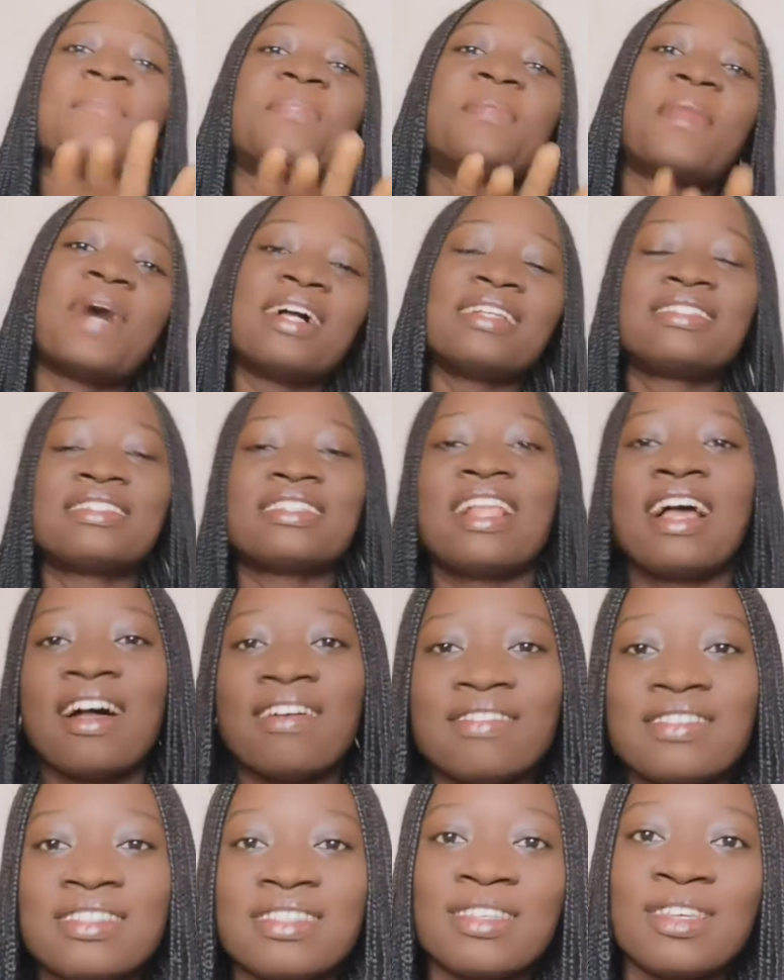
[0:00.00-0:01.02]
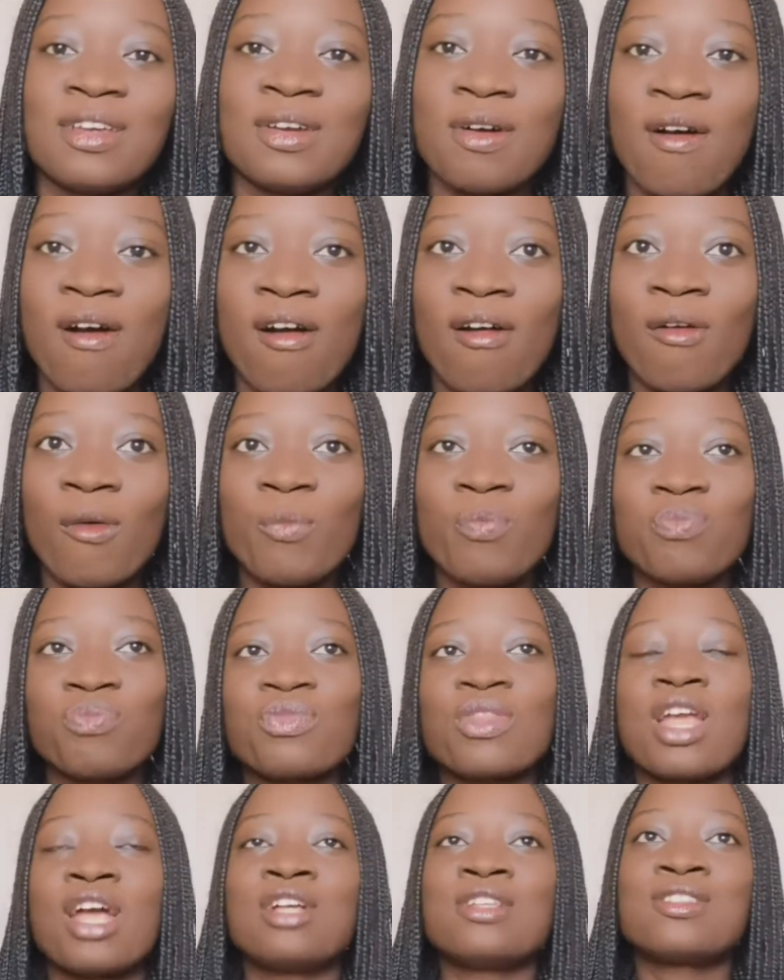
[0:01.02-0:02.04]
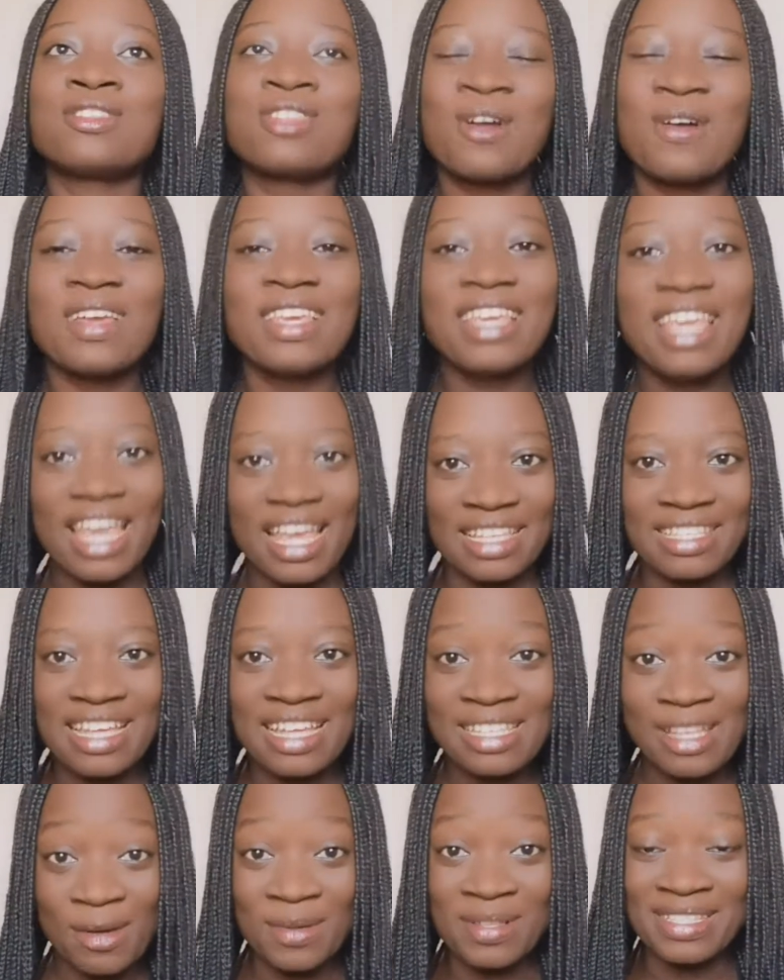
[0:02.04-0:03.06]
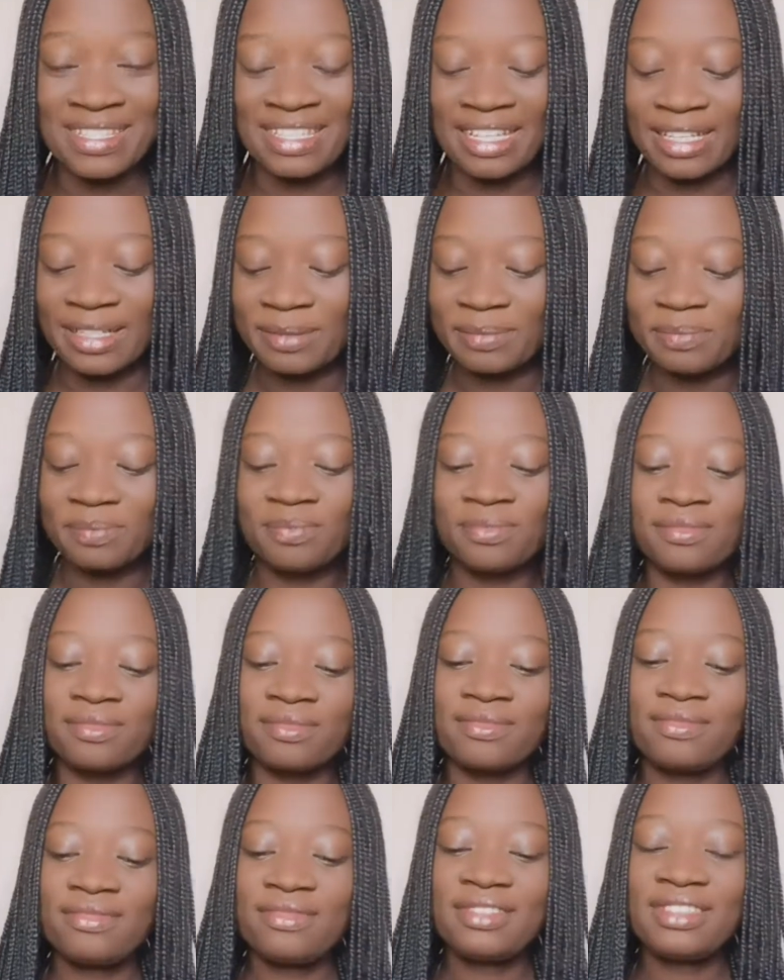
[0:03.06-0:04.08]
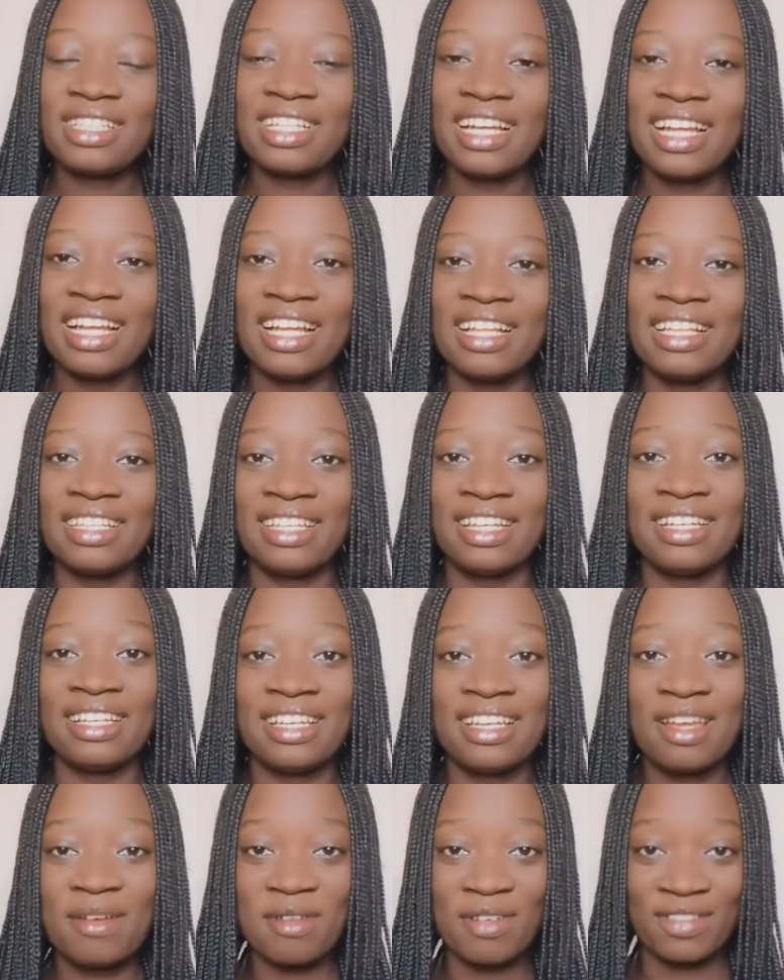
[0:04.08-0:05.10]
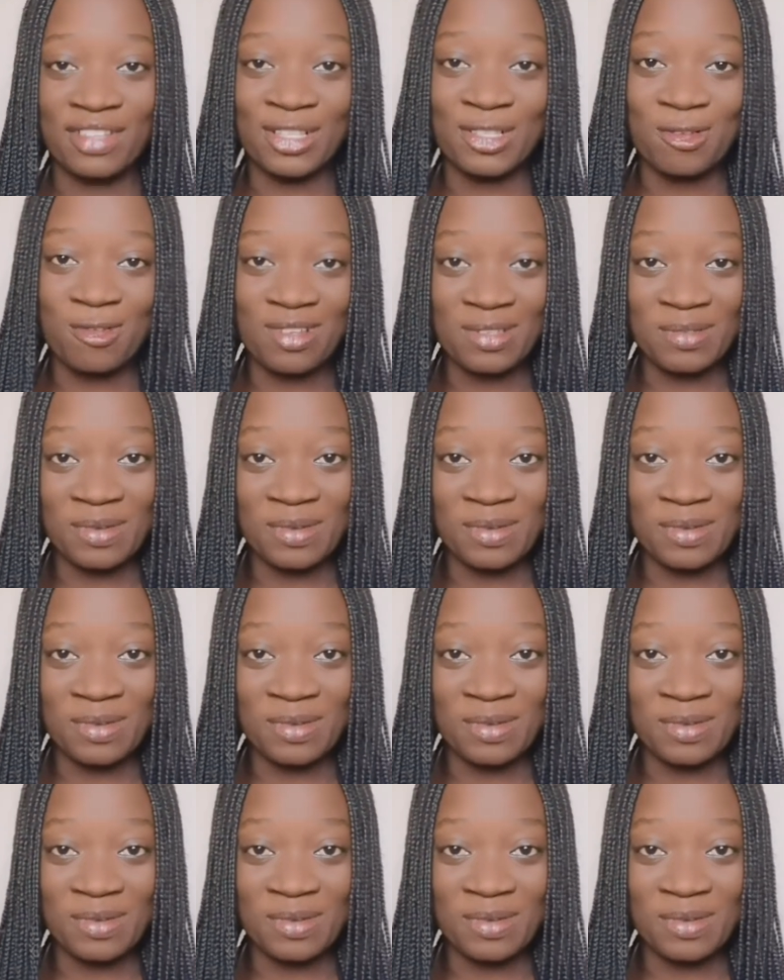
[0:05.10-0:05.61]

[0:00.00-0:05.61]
Much love to you all. So yes, as I was saying, the name of the school